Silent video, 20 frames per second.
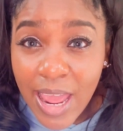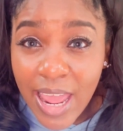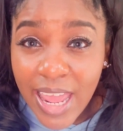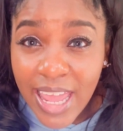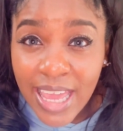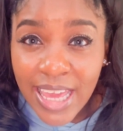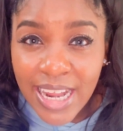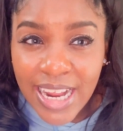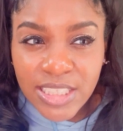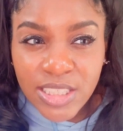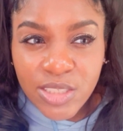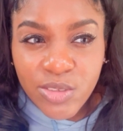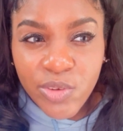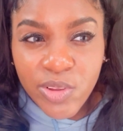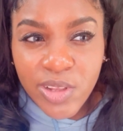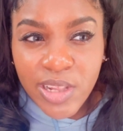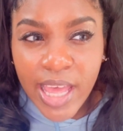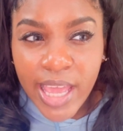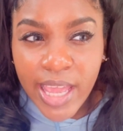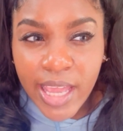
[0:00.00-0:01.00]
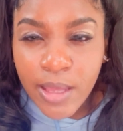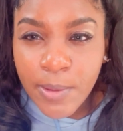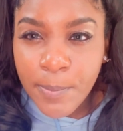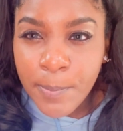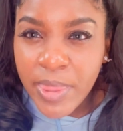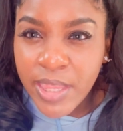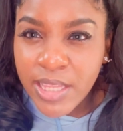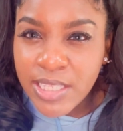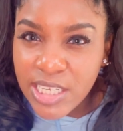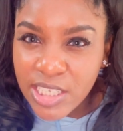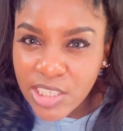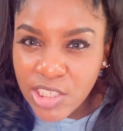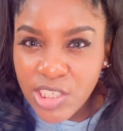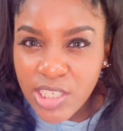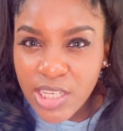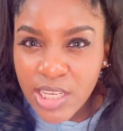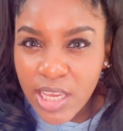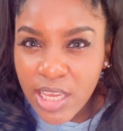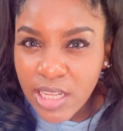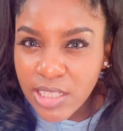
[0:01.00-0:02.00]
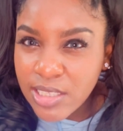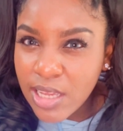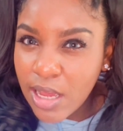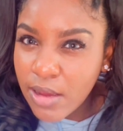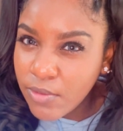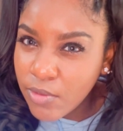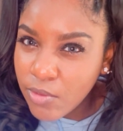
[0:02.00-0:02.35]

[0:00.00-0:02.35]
And I just feel like teaching in South